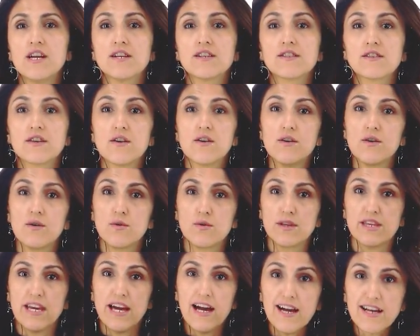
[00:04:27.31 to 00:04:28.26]
So,
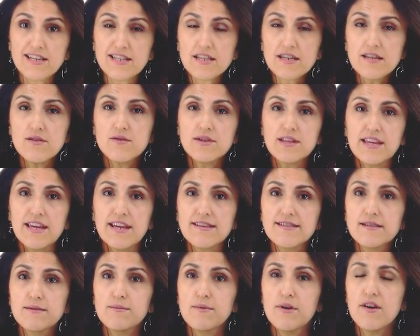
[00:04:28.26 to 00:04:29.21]
yaxshi
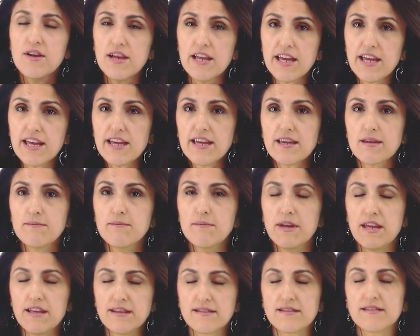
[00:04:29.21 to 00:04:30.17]
o'tkazib oling
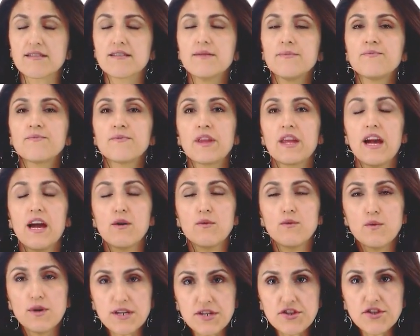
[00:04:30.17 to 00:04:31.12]
means I
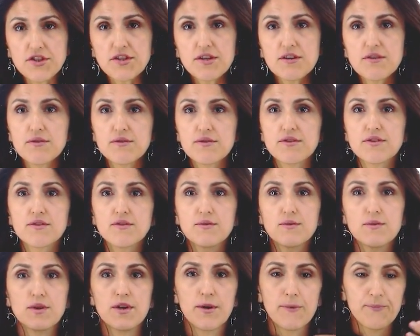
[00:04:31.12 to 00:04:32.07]
wish you
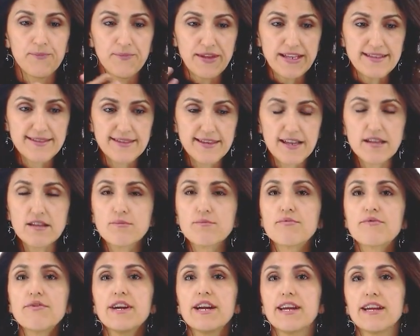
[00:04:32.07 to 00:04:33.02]
to
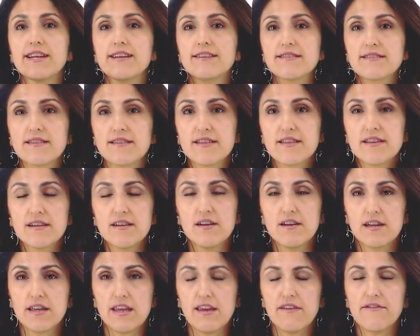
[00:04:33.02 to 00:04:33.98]
celebrate the
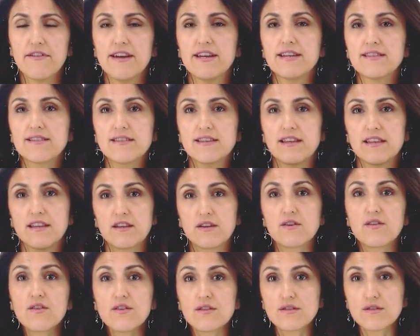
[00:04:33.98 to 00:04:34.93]
event in a
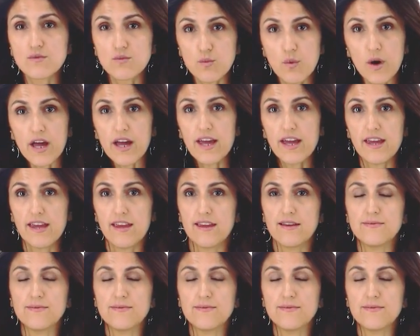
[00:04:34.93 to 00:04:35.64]
good way.